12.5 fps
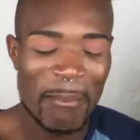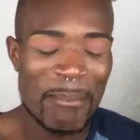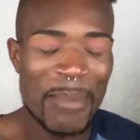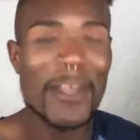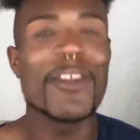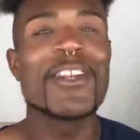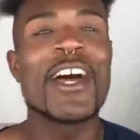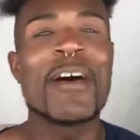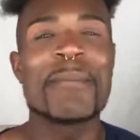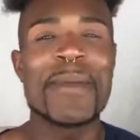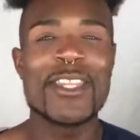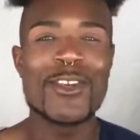build
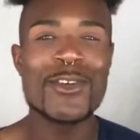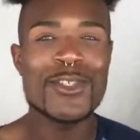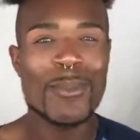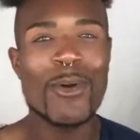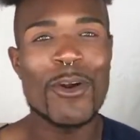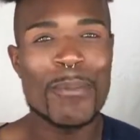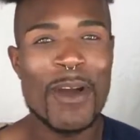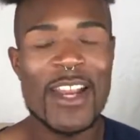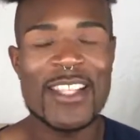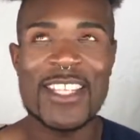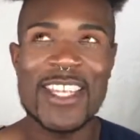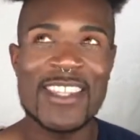up and use more
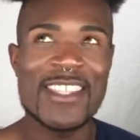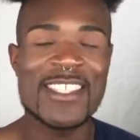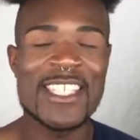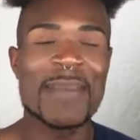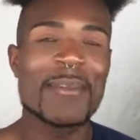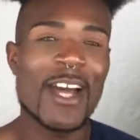product to get the same